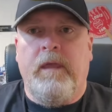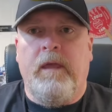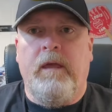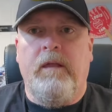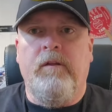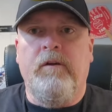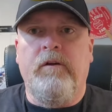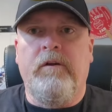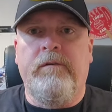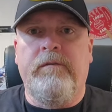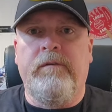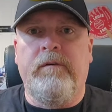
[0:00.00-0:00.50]

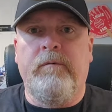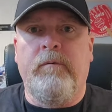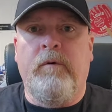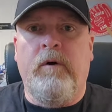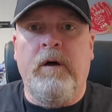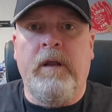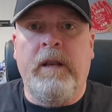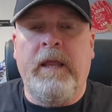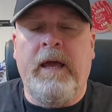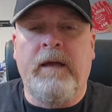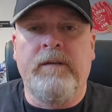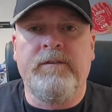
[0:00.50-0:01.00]
Hello
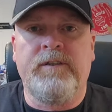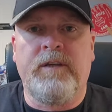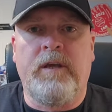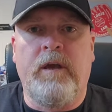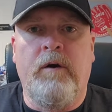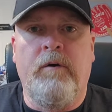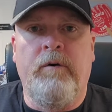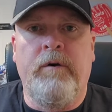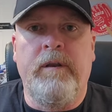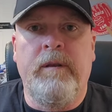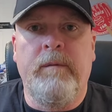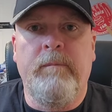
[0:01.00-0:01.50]
everyone, how's it
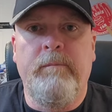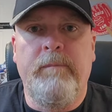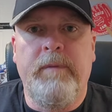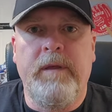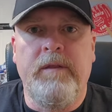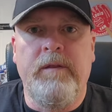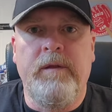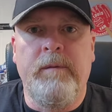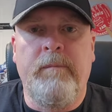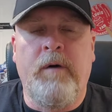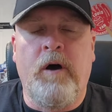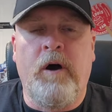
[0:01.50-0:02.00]
going?
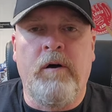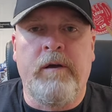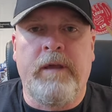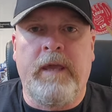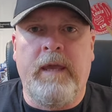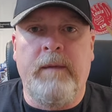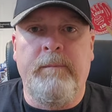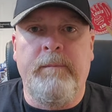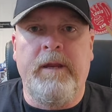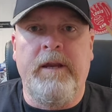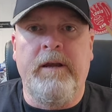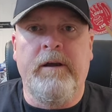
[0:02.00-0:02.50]
Billy
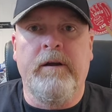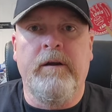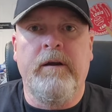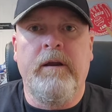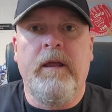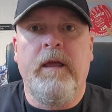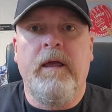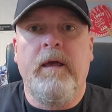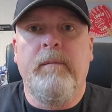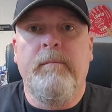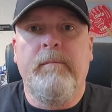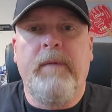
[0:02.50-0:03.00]
Ballgame here,
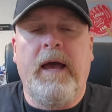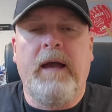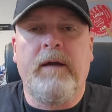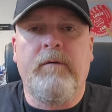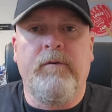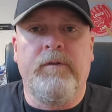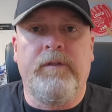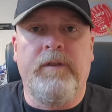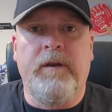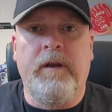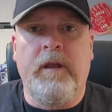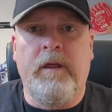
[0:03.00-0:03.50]
back
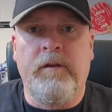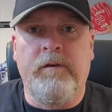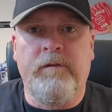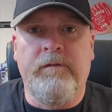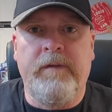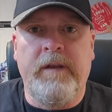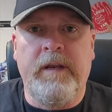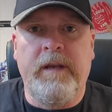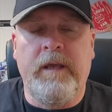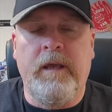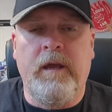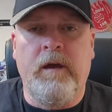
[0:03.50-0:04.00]
with another
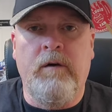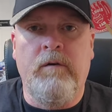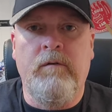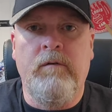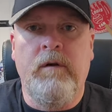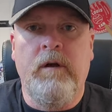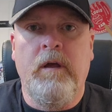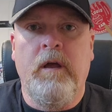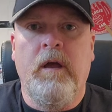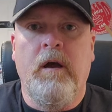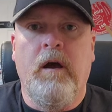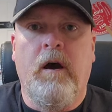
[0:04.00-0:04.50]
video.
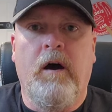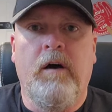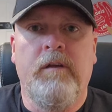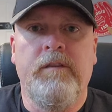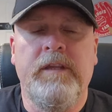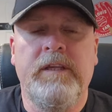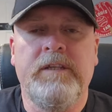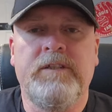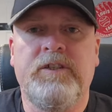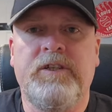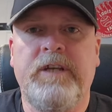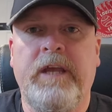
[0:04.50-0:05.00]
On
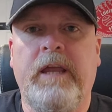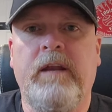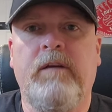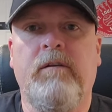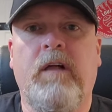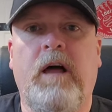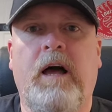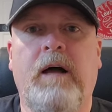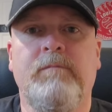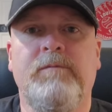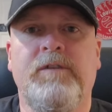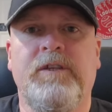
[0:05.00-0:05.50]
this
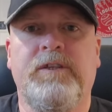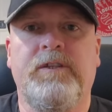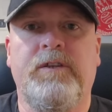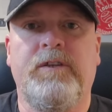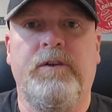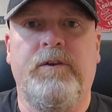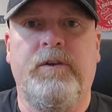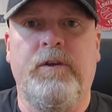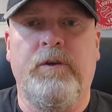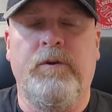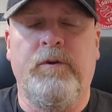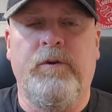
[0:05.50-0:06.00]
channel, I'm just a
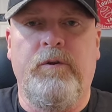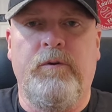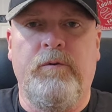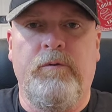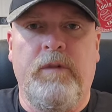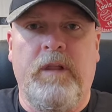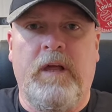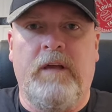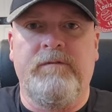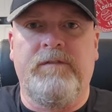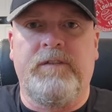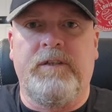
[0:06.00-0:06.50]
dude who
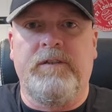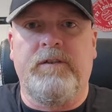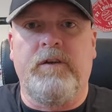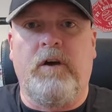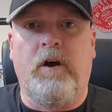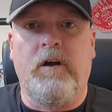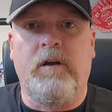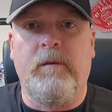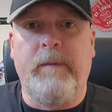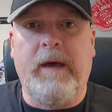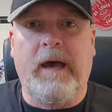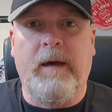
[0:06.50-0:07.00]
loves to
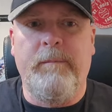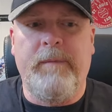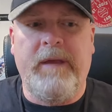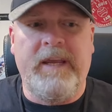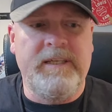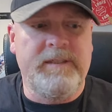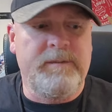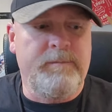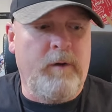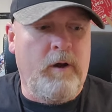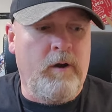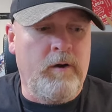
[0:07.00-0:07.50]
talk about
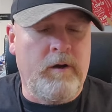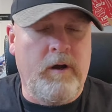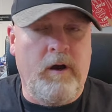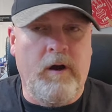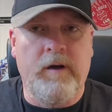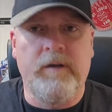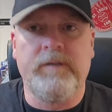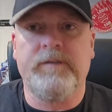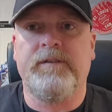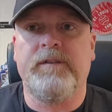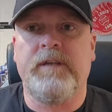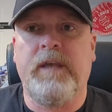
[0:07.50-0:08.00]
baseball
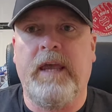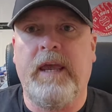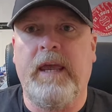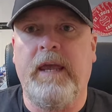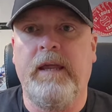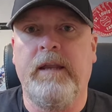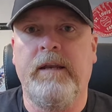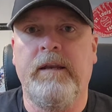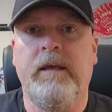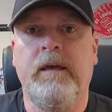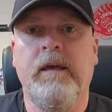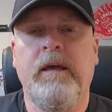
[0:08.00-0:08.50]
cards.
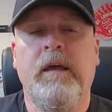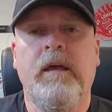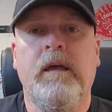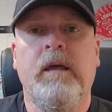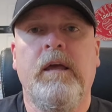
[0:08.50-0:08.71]
And